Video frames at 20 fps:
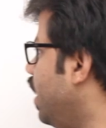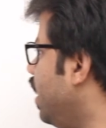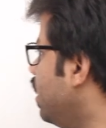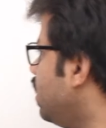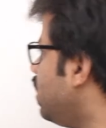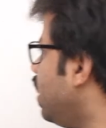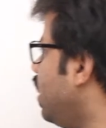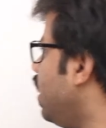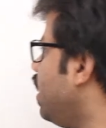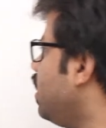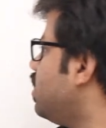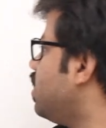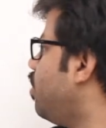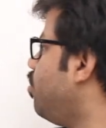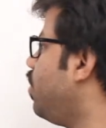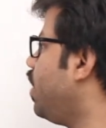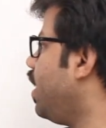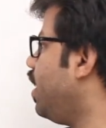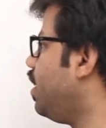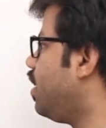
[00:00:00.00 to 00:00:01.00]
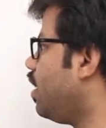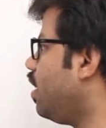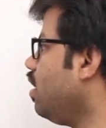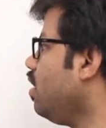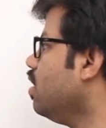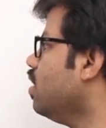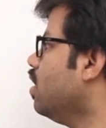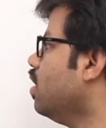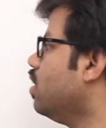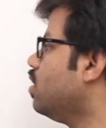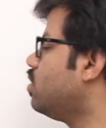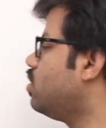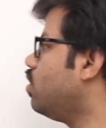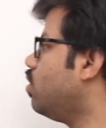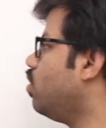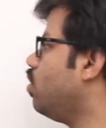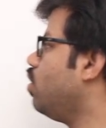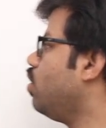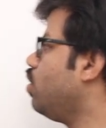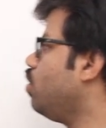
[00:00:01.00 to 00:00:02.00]
inserting some data,
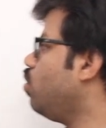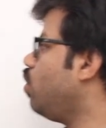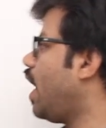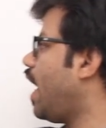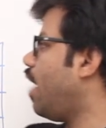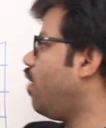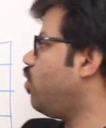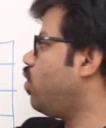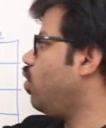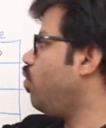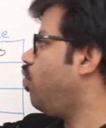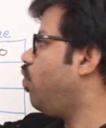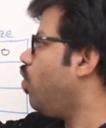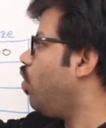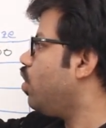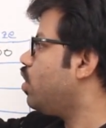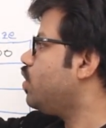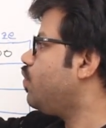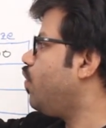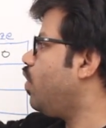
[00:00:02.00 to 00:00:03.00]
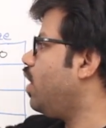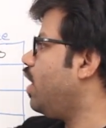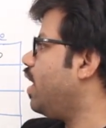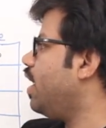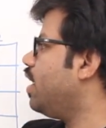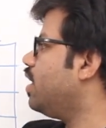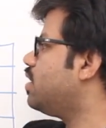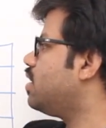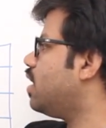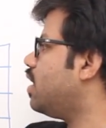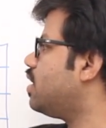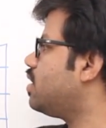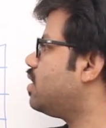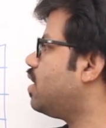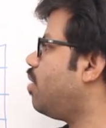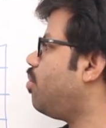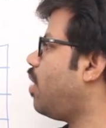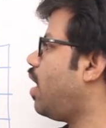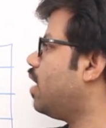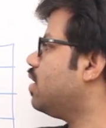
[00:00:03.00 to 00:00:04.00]
so you have to forcefully insert
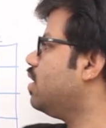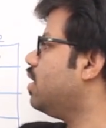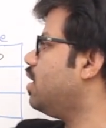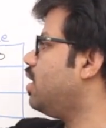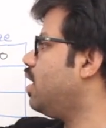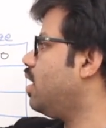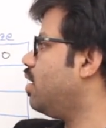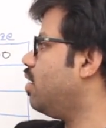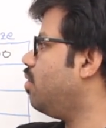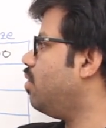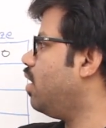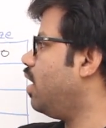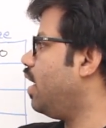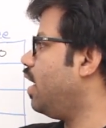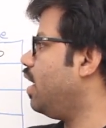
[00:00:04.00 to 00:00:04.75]
some other